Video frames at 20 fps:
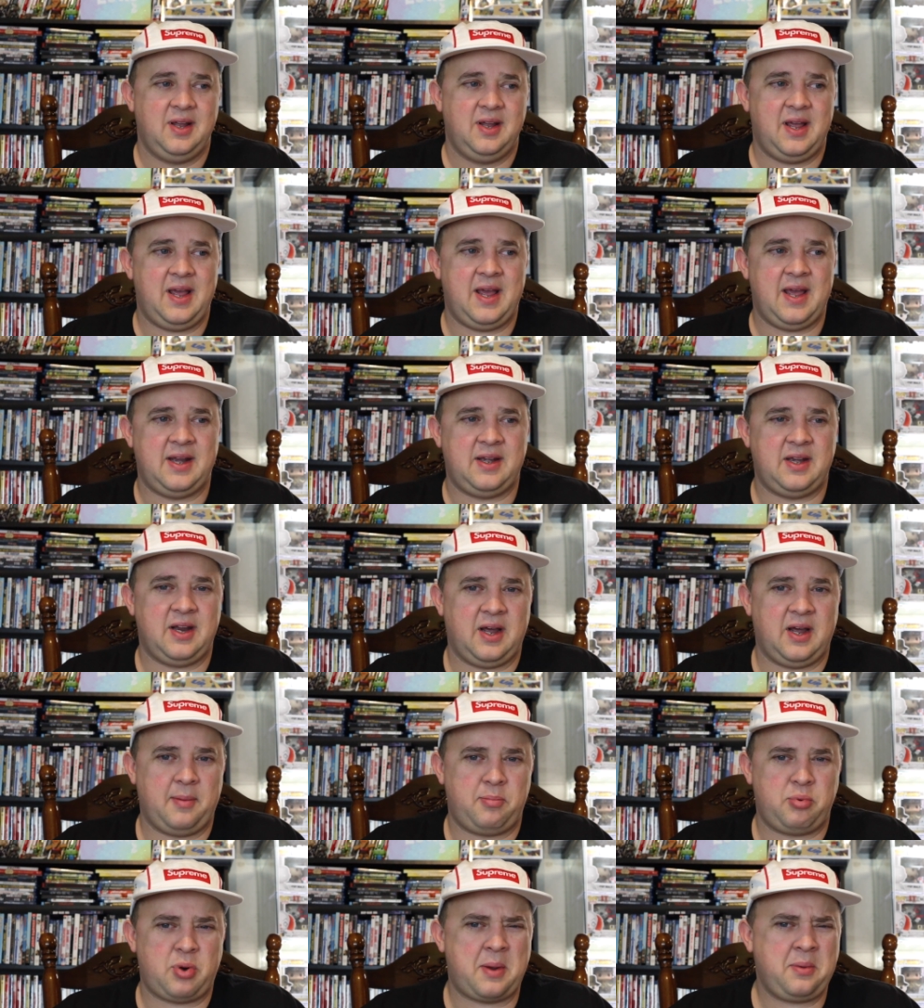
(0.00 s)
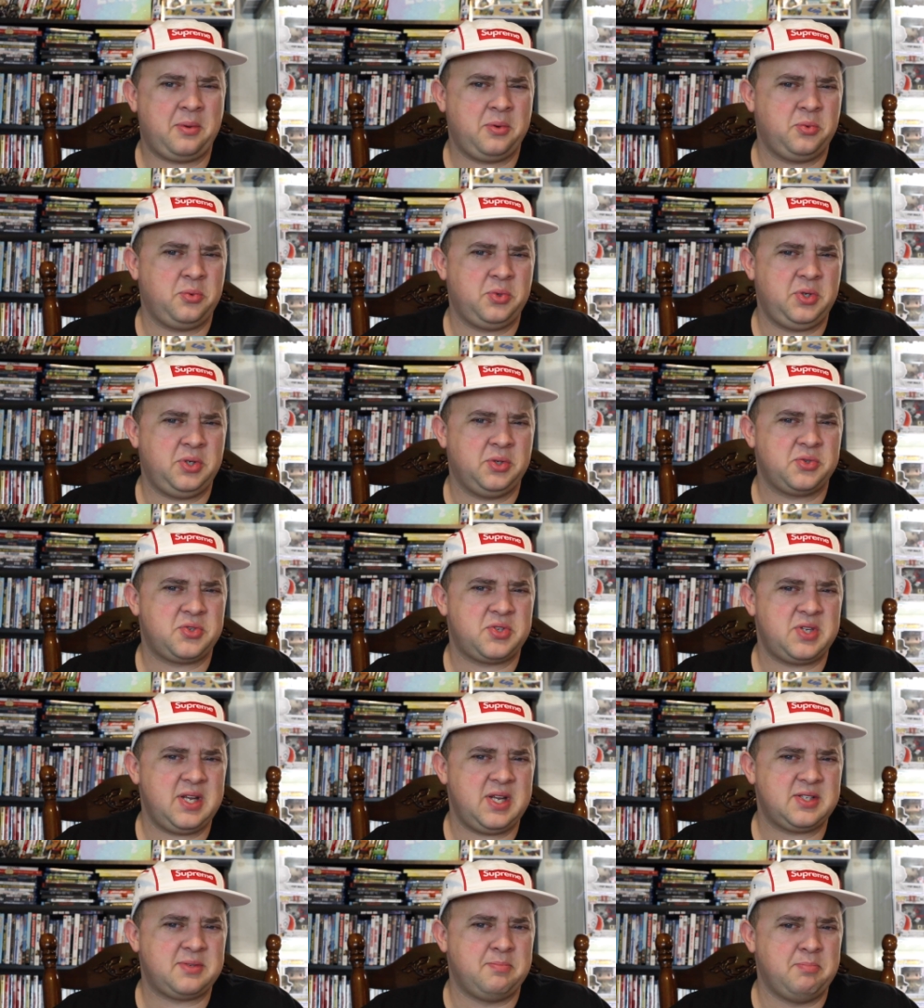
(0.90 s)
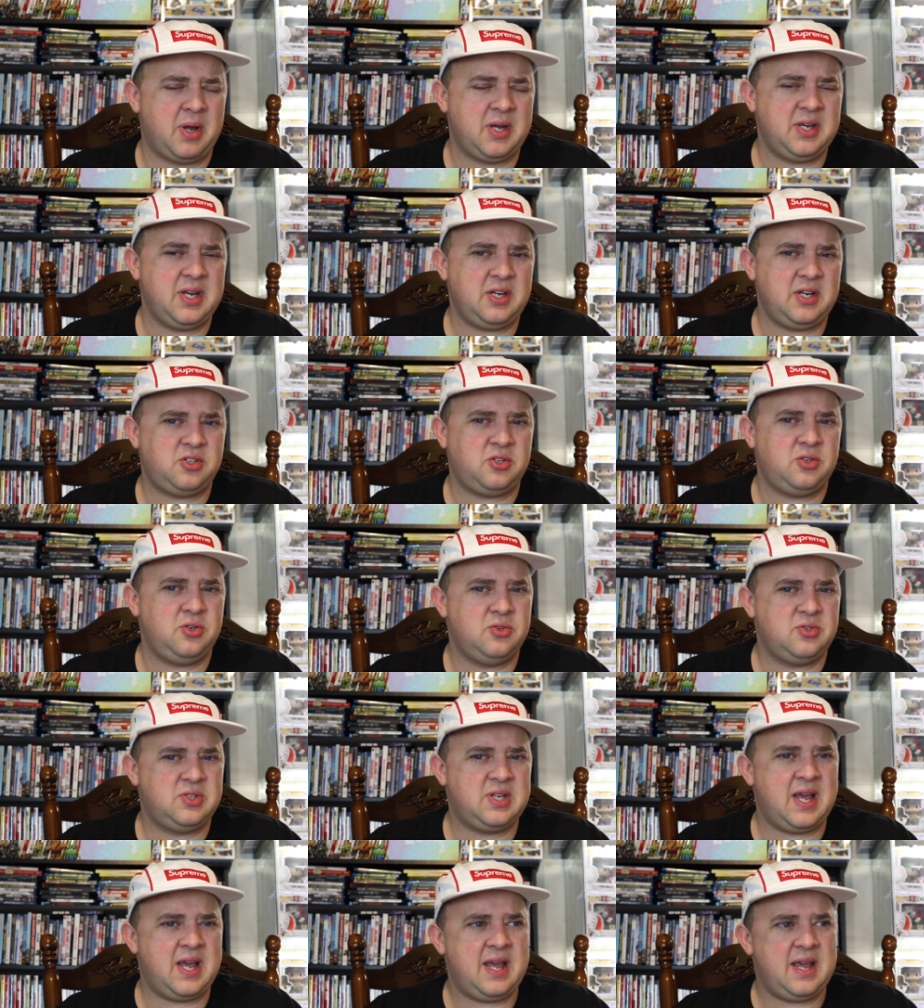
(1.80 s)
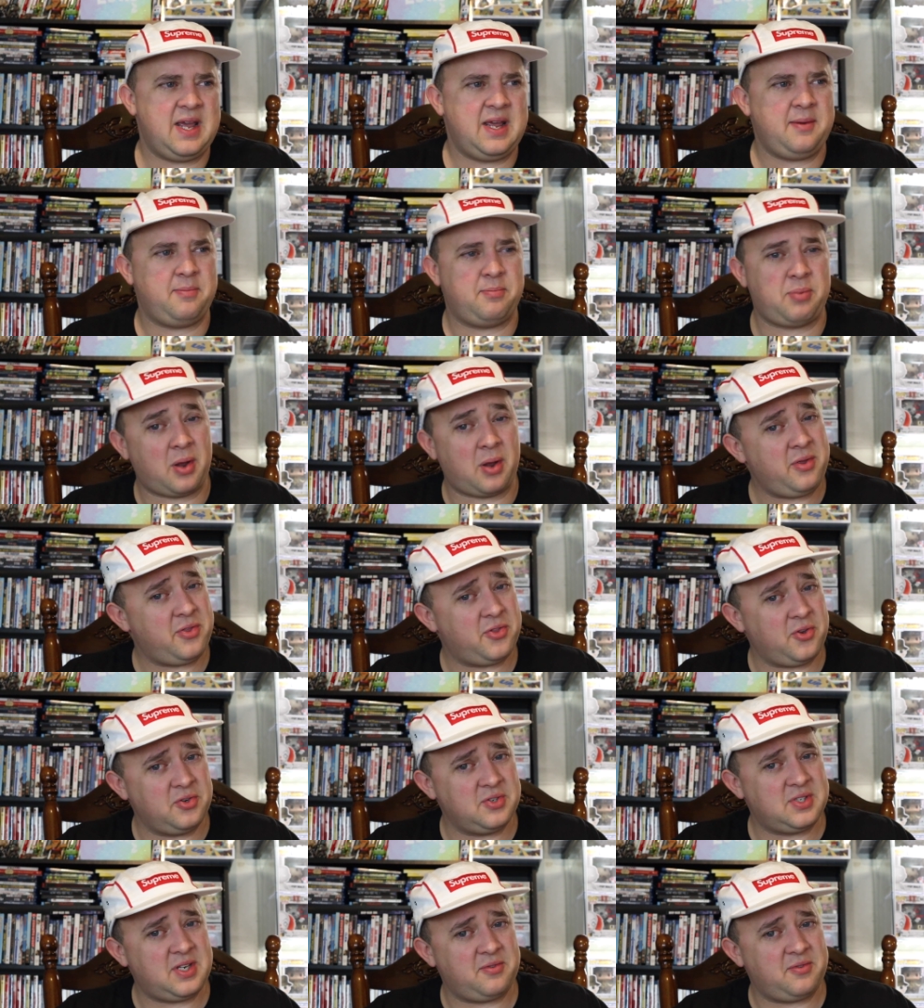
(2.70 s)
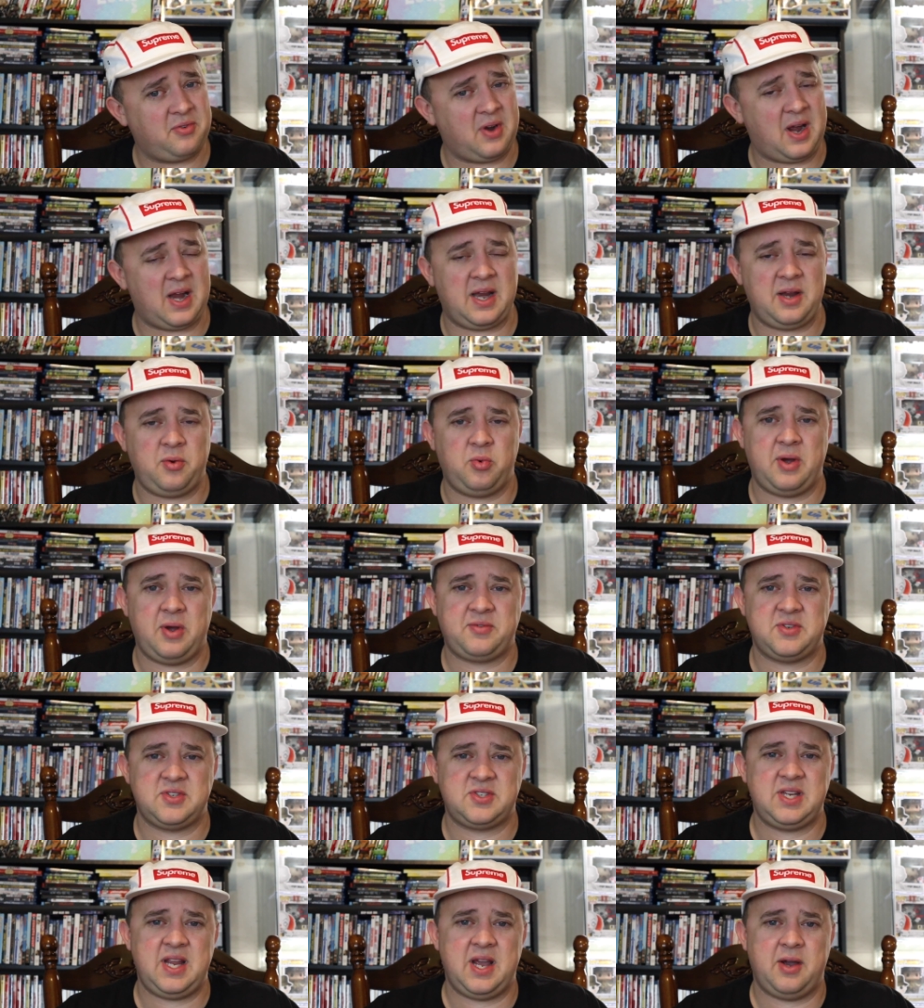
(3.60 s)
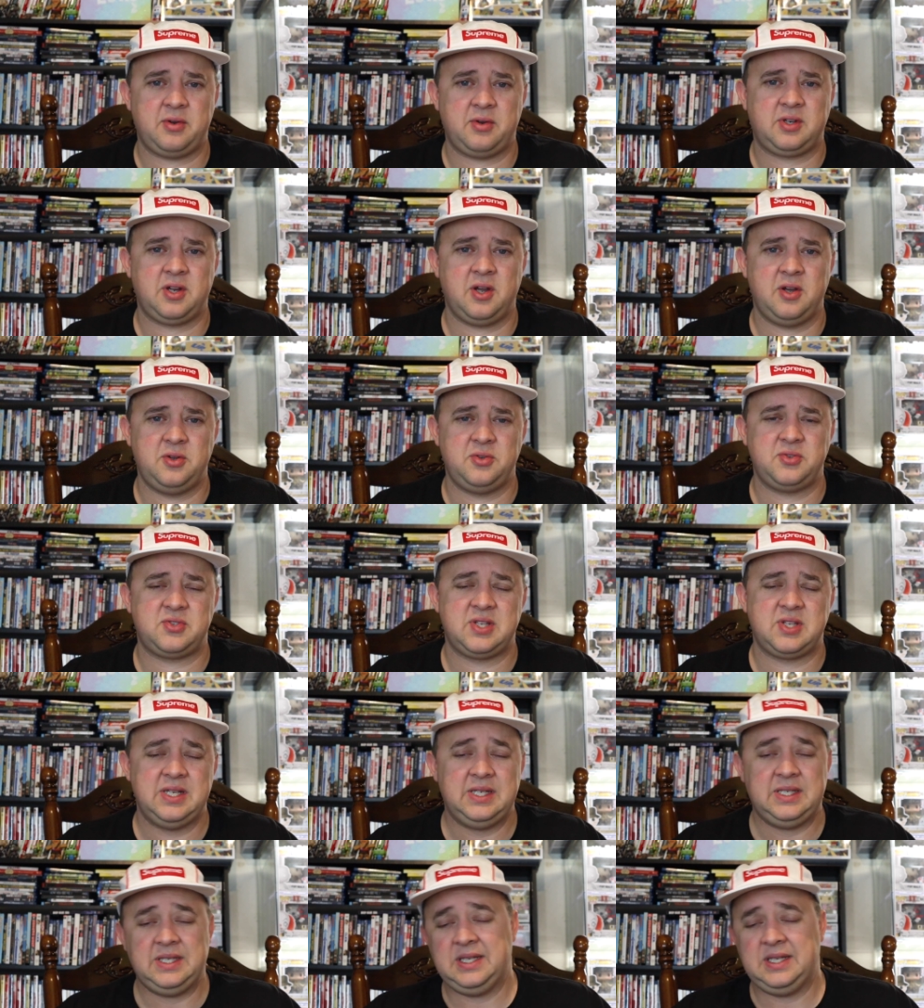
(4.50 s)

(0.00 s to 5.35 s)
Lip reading: And probably you'll see us Monday, Tuesday, probably Thursday, Friday. We'll have to see how it goes.